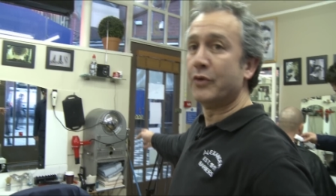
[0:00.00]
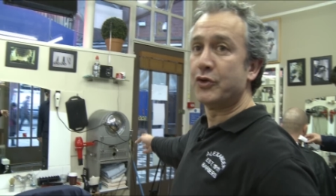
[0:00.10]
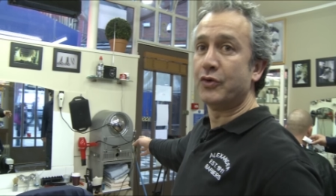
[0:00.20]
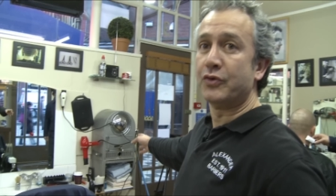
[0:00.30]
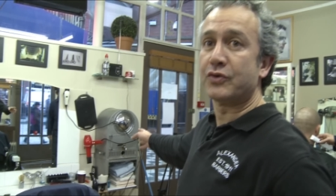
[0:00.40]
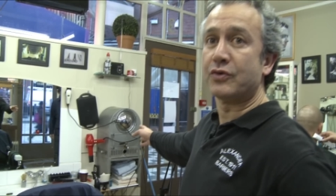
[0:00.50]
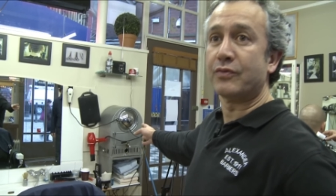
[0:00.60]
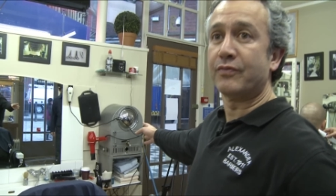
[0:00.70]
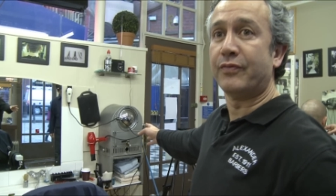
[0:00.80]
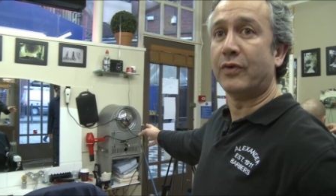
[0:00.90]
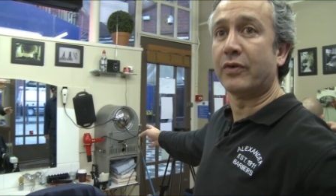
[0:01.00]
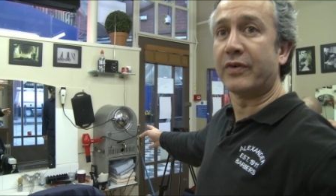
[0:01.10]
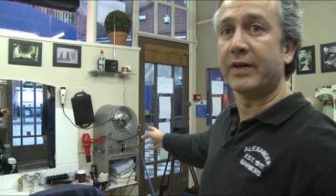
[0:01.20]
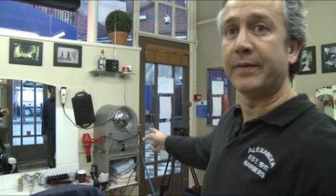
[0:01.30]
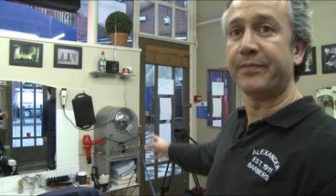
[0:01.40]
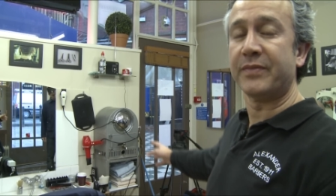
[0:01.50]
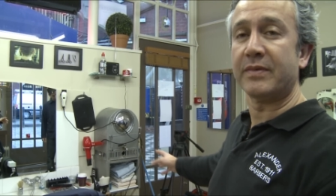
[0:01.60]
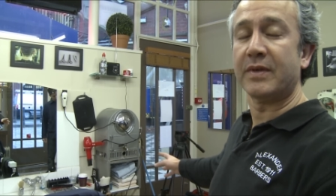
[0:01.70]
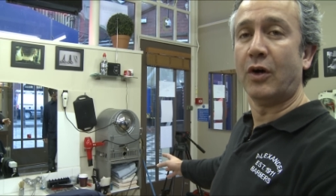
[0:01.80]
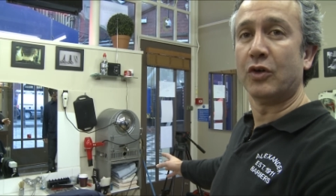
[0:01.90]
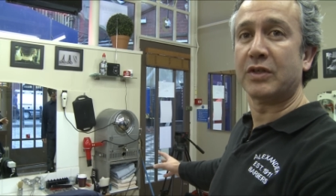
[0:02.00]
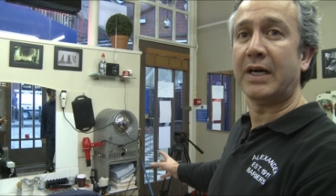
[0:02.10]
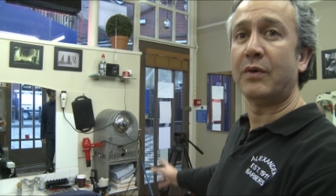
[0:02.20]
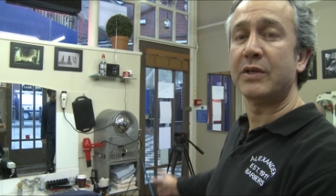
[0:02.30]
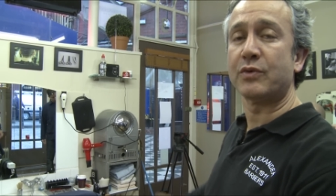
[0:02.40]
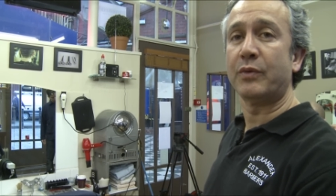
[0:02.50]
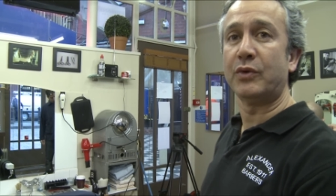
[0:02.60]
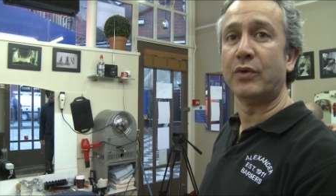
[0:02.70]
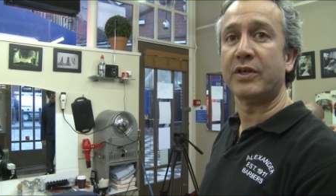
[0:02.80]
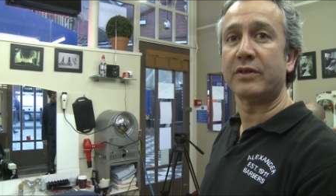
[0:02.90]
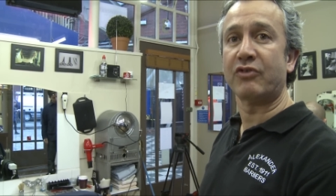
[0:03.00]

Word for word: which you used for um, hot towels when we do the